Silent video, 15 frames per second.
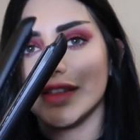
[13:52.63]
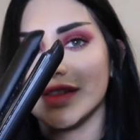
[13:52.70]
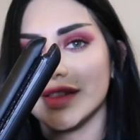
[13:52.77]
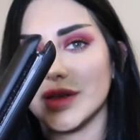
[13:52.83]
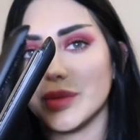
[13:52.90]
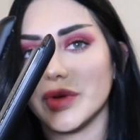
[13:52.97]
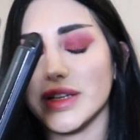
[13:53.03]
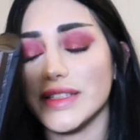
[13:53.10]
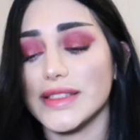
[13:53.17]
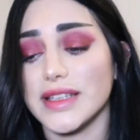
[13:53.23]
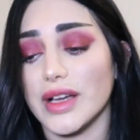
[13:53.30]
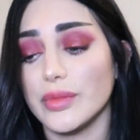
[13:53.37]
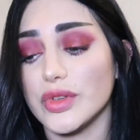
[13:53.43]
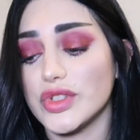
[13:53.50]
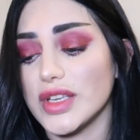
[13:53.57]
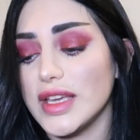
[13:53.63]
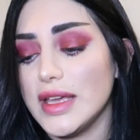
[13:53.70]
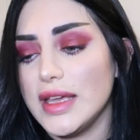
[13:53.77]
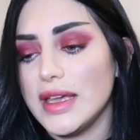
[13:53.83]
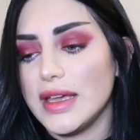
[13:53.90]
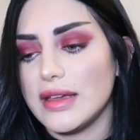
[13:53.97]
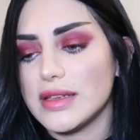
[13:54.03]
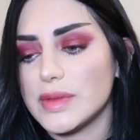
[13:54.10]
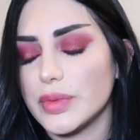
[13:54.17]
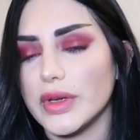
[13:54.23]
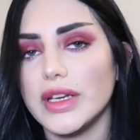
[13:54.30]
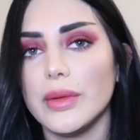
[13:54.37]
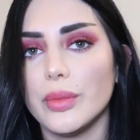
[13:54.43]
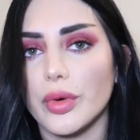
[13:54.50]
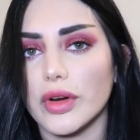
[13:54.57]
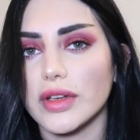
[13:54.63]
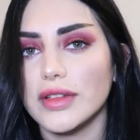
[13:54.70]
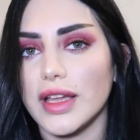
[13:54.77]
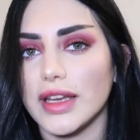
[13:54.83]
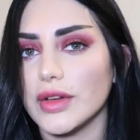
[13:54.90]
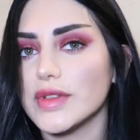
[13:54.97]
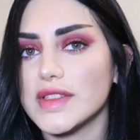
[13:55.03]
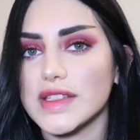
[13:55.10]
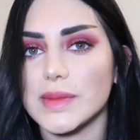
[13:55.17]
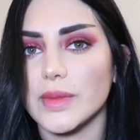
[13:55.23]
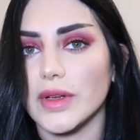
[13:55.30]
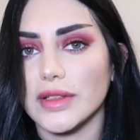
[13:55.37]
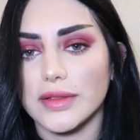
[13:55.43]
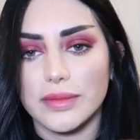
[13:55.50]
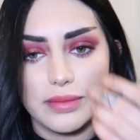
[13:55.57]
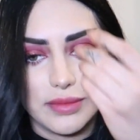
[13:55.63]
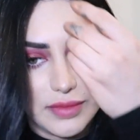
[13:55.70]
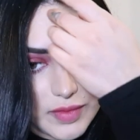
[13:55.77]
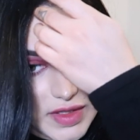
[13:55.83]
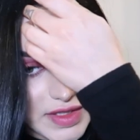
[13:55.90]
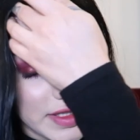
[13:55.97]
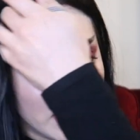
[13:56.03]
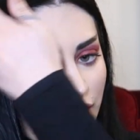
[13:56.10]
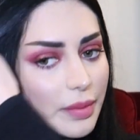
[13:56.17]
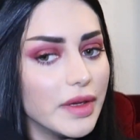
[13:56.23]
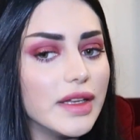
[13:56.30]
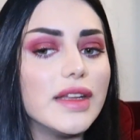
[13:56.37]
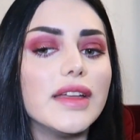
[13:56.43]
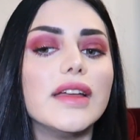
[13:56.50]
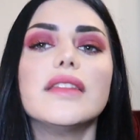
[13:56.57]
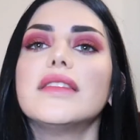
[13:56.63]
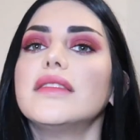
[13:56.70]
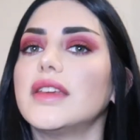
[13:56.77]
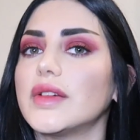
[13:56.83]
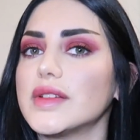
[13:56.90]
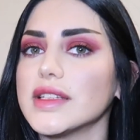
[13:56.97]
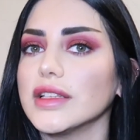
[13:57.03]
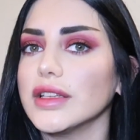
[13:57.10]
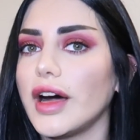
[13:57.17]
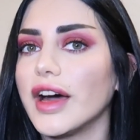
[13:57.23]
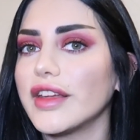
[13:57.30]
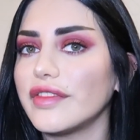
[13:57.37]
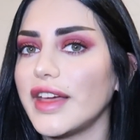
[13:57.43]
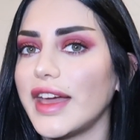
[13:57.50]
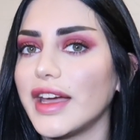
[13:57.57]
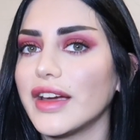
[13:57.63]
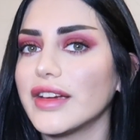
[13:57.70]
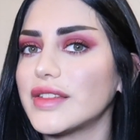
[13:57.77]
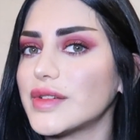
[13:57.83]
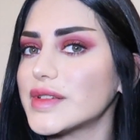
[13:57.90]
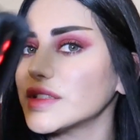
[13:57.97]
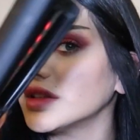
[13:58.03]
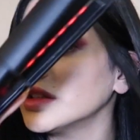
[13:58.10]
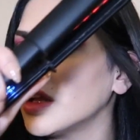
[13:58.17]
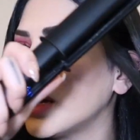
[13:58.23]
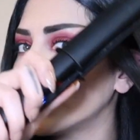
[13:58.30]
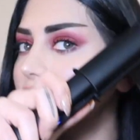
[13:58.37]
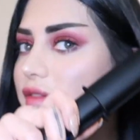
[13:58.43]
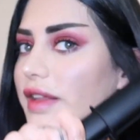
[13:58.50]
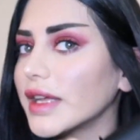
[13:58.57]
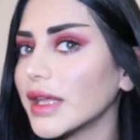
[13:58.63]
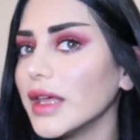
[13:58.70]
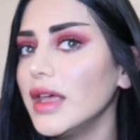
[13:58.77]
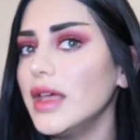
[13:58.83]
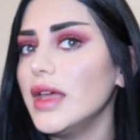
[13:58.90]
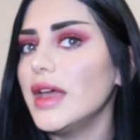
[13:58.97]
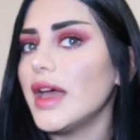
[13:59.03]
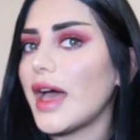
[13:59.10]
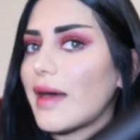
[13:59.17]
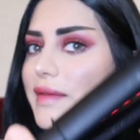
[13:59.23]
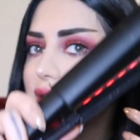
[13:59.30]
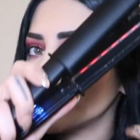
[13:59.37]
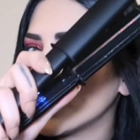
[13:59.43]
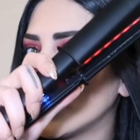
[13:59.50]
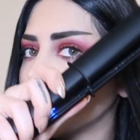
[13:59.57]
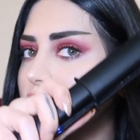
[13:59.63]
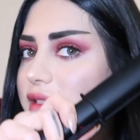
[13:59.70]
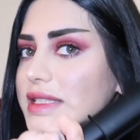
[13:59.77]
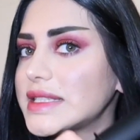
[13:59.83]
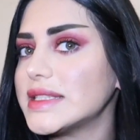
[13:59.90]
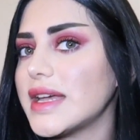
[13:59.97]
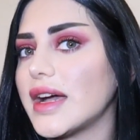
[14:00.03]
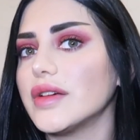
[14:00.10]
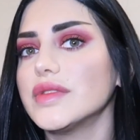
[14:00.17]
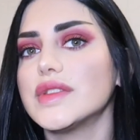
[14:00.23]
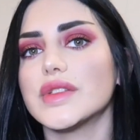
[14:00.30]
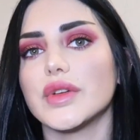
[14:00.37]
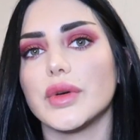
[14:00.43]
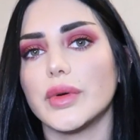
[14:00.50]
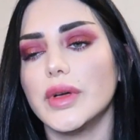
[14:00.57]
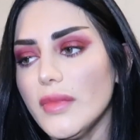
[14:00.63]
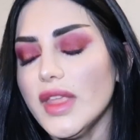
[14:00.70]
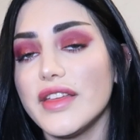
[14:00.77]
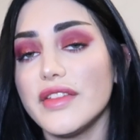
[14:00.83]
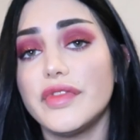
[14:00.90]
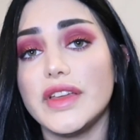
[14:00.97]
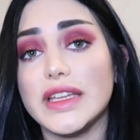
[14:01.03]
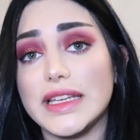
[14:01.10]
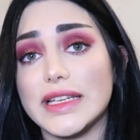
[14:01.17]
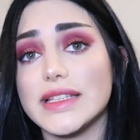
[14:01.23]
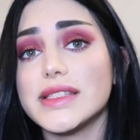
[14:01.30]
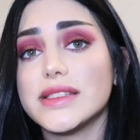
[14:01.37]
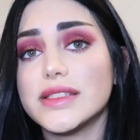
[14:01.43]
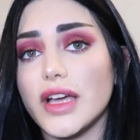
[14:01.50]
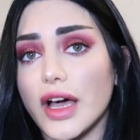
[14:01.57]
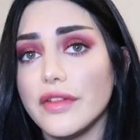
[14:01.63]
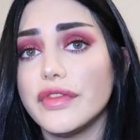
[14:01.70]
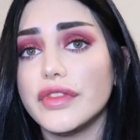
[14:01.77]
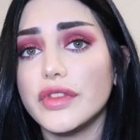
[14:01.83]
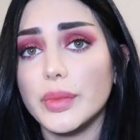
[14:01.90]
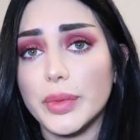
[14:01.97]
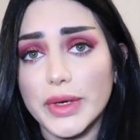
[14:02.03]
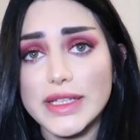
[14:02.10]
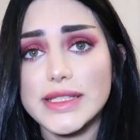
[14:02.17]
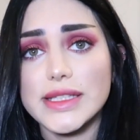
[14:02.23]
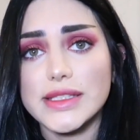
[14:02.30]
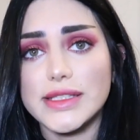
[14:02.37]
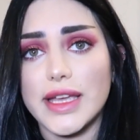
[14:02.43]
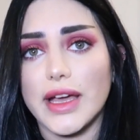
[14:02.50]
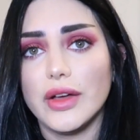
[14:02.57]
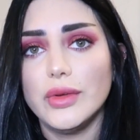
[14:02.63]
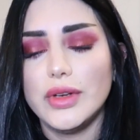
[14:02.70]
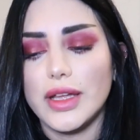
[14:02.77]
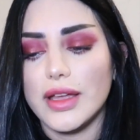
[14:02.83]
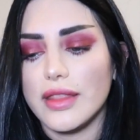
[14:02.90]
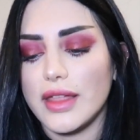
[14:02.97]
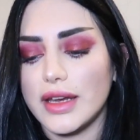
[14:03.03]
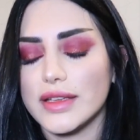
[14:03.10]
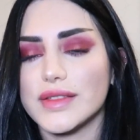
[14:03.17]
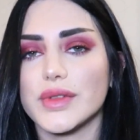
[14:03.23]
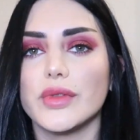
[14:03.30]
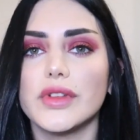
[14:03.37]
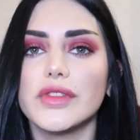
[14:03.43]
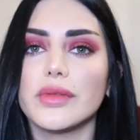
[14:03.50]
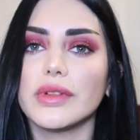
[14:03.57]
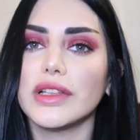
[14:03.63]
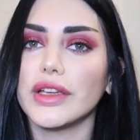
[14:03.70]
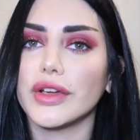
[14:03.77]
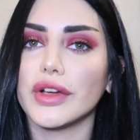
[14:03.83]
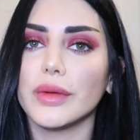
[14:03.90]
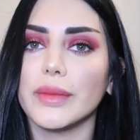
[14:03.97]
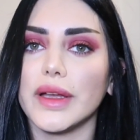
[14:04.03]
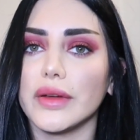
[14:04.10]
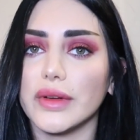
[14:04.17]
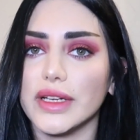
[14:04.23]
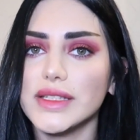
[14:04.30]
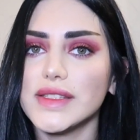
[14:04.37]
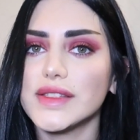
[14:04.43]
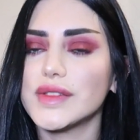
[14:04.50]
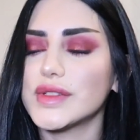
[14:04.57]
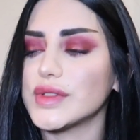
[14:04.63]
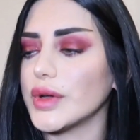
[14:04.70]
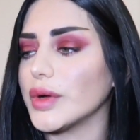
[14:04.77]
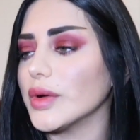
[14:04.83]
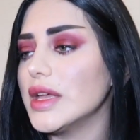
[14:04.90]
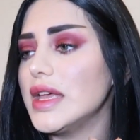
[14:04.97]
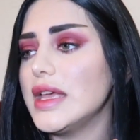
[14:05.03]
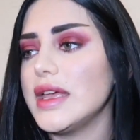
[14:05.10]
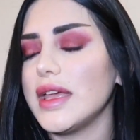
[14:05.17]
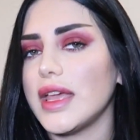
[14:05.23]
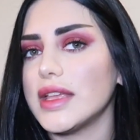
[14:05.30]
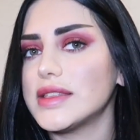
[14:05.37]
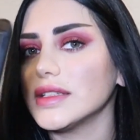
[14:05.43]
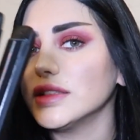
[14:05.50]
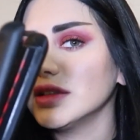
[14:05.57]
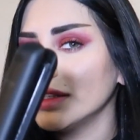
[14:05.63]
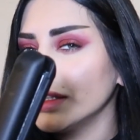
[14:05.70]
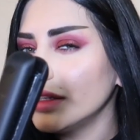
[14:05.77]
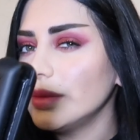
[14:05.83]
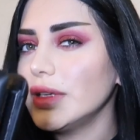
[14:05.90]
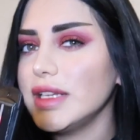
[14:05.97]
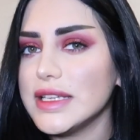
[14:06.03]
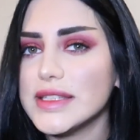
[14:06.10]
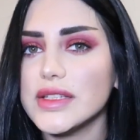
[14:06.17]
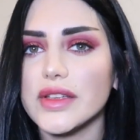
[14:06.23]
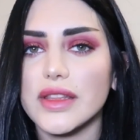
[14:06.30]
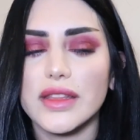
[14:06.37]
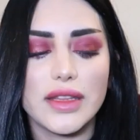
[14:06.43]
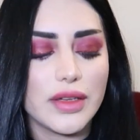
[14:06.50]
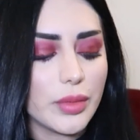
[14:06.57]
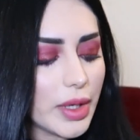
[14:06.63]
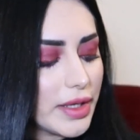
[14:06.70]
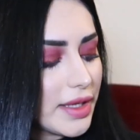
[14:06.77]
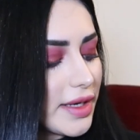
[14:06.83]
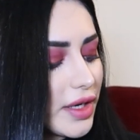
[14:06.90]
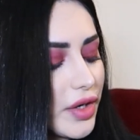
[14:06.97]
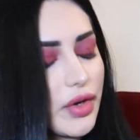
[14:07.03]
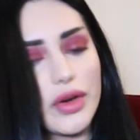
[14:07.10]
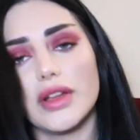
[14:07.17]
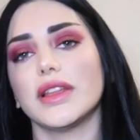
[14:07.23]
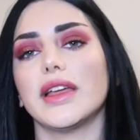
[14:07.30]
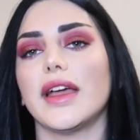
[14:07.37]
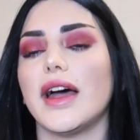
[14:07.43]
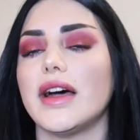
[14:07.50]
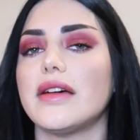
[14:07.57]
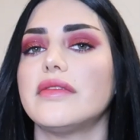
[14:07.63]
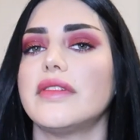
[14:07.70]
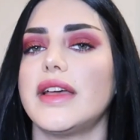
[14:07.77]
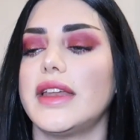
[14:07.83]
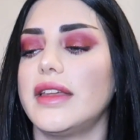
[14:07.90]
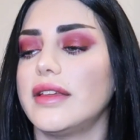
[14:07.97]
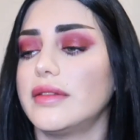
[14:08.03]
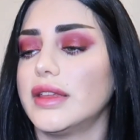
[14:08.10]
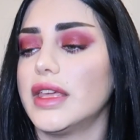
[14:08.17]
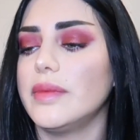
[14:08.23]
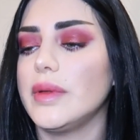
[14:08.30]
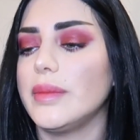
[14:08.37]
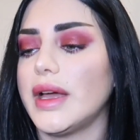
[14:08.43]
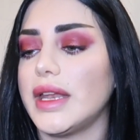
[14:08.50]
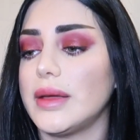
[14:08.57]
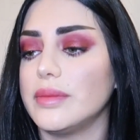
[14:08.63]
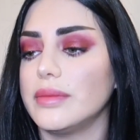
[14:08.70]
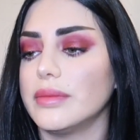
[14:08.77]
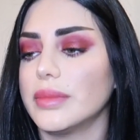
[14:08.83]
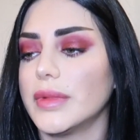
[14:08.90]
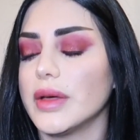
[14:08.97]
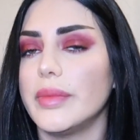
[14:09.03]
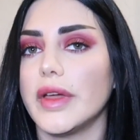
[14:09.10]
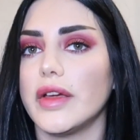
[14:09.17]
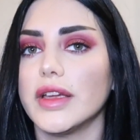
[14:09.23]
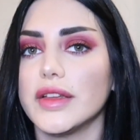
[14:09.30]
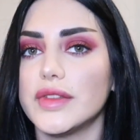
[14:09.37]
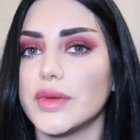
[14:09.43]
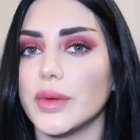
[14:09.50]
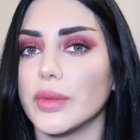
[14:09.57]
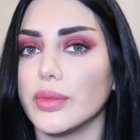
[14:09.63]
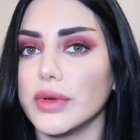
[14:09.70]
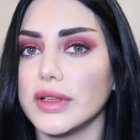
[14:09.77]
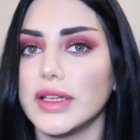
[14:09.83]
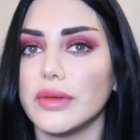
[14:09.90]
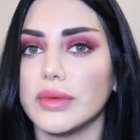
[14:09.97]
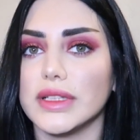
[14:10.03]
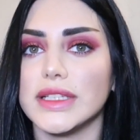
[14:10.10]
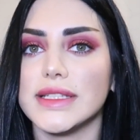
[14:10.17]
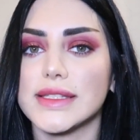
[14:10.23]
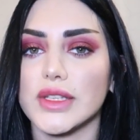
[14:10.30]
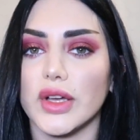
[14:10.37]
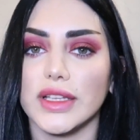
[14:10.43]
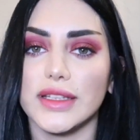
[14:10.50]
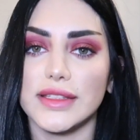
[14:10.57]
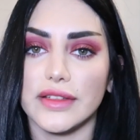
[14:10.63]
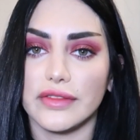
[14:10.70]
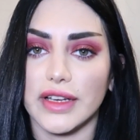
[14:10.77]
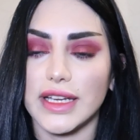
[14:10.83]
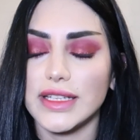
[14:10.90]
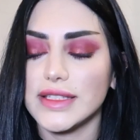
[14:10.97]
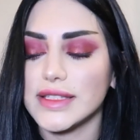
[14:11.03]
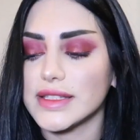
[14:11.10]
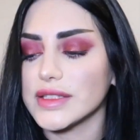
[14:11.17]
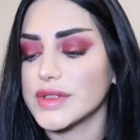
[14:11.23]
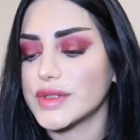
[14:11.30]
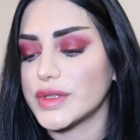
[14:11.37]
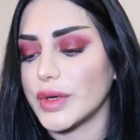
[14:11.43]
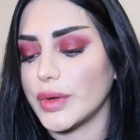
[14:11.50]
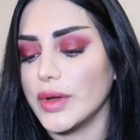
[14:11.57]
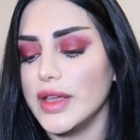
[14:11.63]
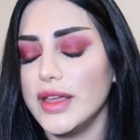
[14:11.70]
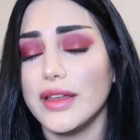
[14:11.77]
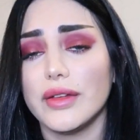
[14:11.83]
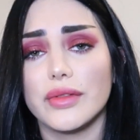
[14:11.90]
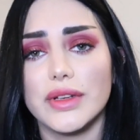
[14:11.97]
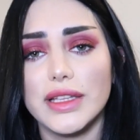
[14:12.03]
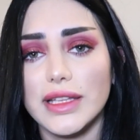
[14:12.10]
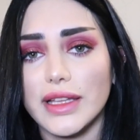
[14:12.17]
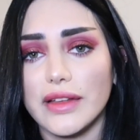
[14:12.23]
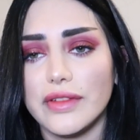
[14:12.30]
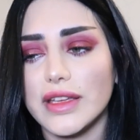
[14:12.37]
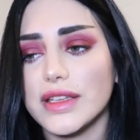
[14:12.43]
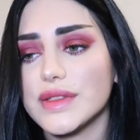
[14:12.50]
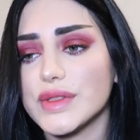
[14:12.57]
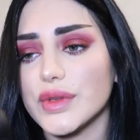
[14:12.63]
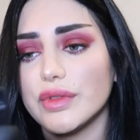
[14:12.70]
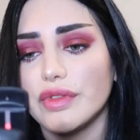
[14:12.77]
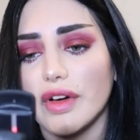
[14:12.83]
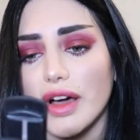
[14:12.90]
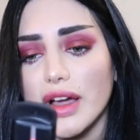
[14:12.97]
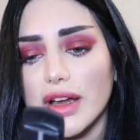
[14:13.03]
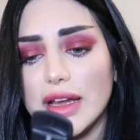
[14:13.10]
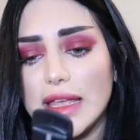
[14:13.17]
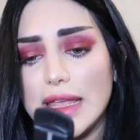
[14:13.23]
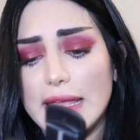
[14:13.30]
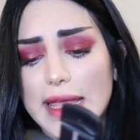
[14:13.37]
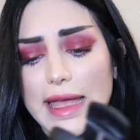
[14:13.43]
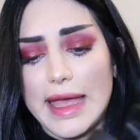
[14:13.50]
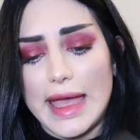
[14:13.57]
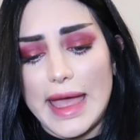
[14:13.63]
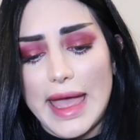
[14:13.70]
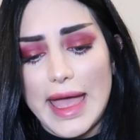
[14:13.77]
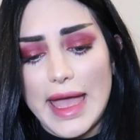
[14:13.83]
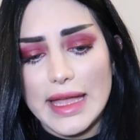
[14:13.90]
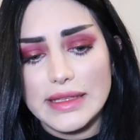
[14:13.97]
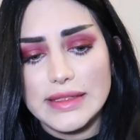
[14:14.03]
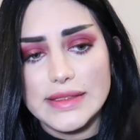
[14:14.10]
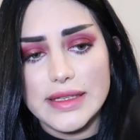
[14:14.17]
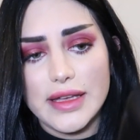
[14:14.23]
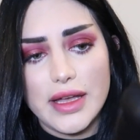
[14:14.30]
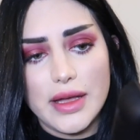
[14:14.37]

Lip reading: easy to press down, which is pretty important. I know it's a small detail, but there is a lot of hair. There's a lot of like having to hold this down. So if it is tough to press it down, then it's going to really hurt my wrist. So it's a little bit easier than the one that I currently have. And keep in mind, I'm comparing it to a really solid device. So really loving it so far. And